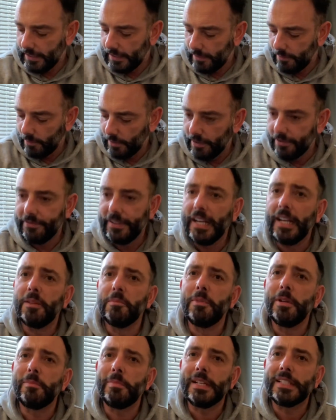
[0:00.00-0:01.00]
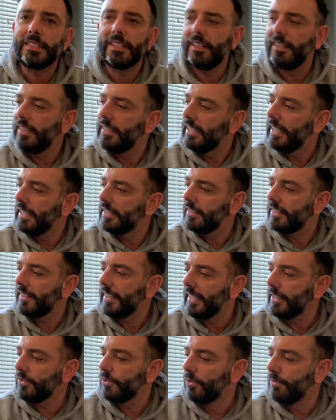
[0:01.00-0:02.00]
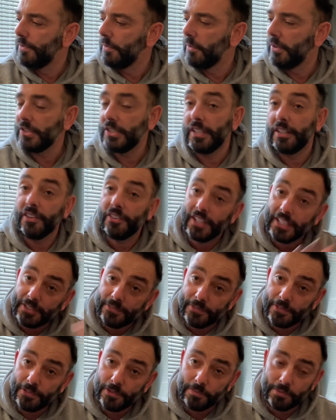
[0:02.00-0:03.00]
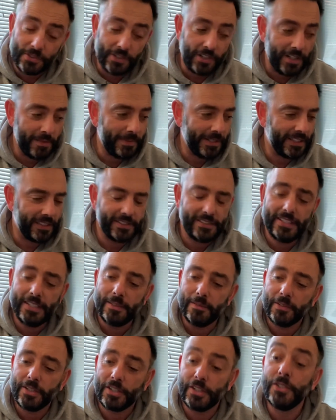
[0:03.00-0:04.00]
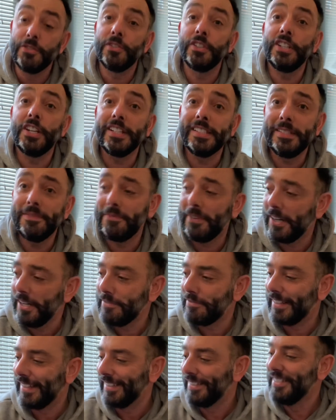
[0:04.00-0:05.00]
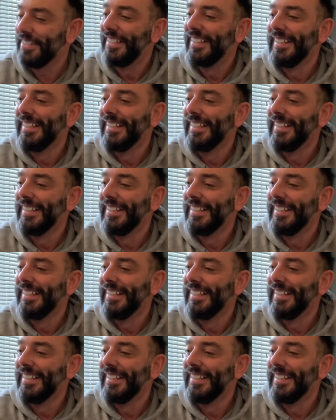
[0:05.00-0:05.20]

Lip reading: when I'm feeling a bit better. And thanks all for watching, and thanks for subscribing. I see I've got 195 now.